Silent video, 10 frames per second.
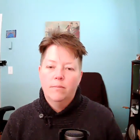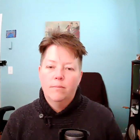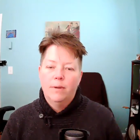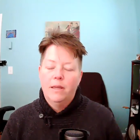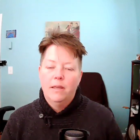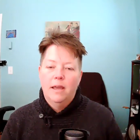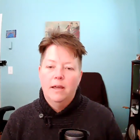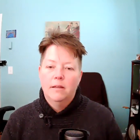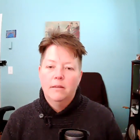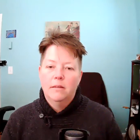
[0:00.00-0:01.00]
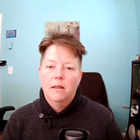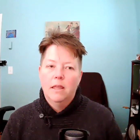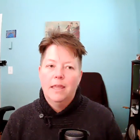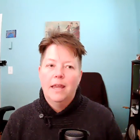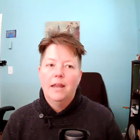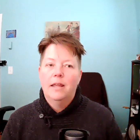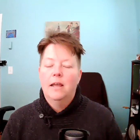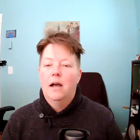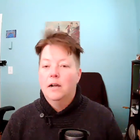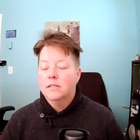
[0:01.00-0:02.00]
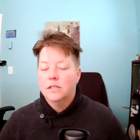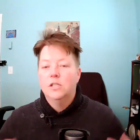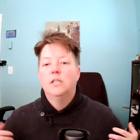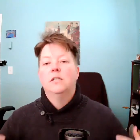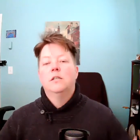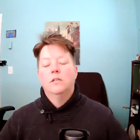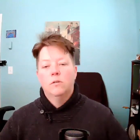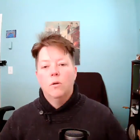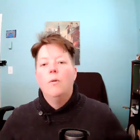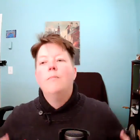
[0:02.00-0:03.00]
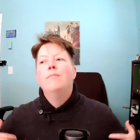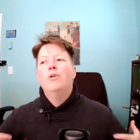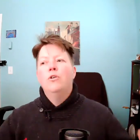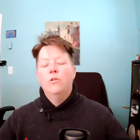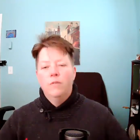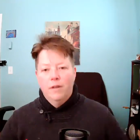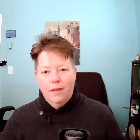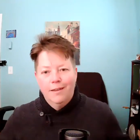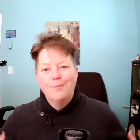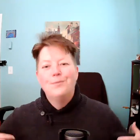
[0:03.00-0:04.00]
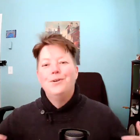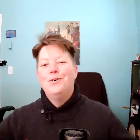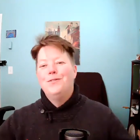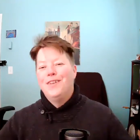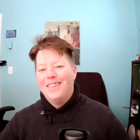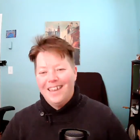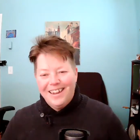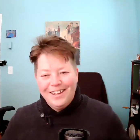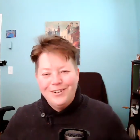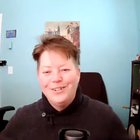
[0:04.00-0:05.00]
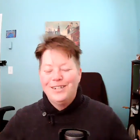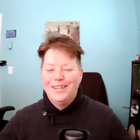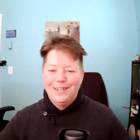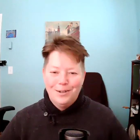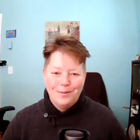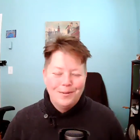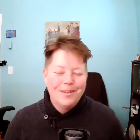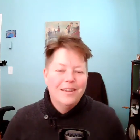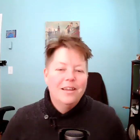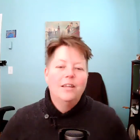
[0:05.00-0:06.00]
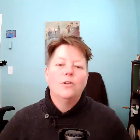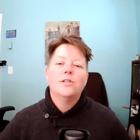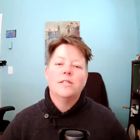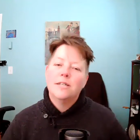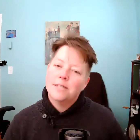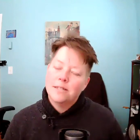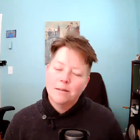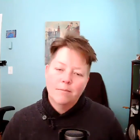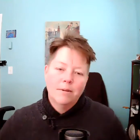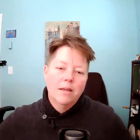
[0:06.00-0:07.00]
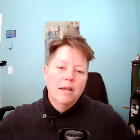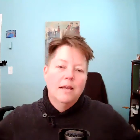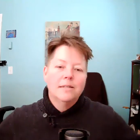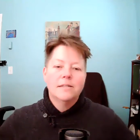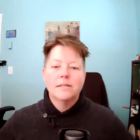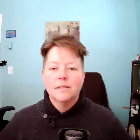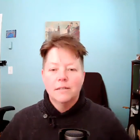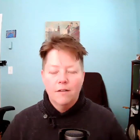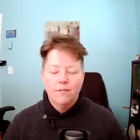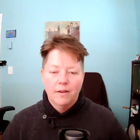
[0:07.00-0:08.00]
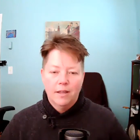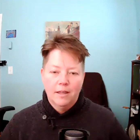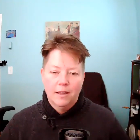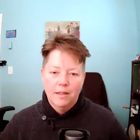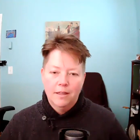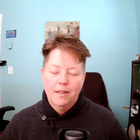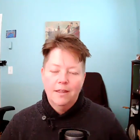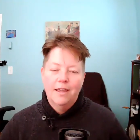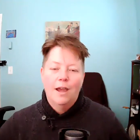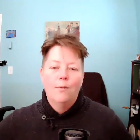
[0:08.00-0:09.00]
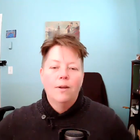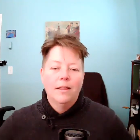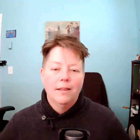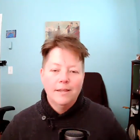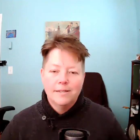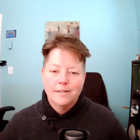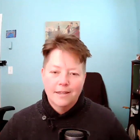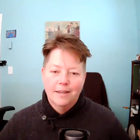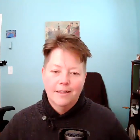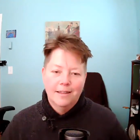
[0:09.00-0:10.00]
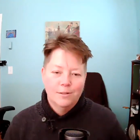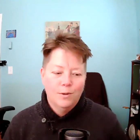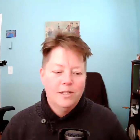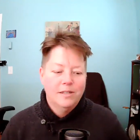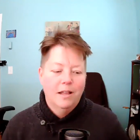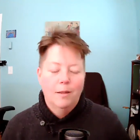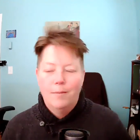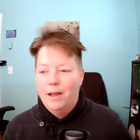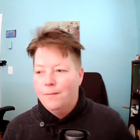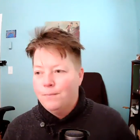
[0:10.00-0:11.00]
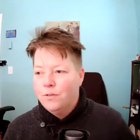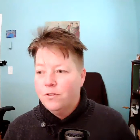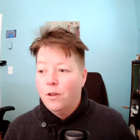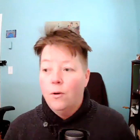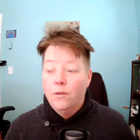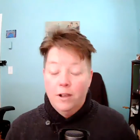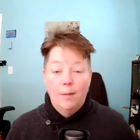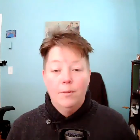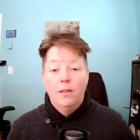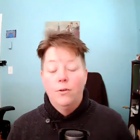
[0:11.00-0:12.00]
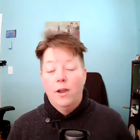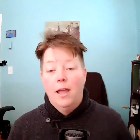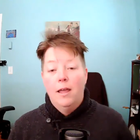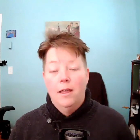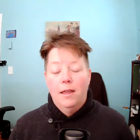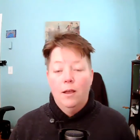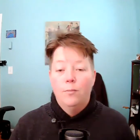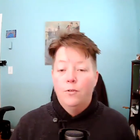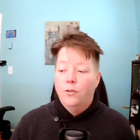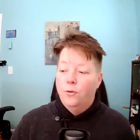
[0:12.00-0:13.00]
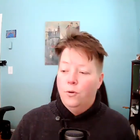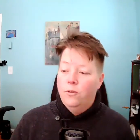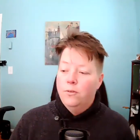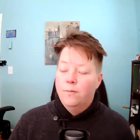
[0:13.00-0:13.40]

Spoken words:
But yeah, getting oxygen, moving that energy in your system, and softening and releasing. That's what it's all about. So a couple other helpful tools.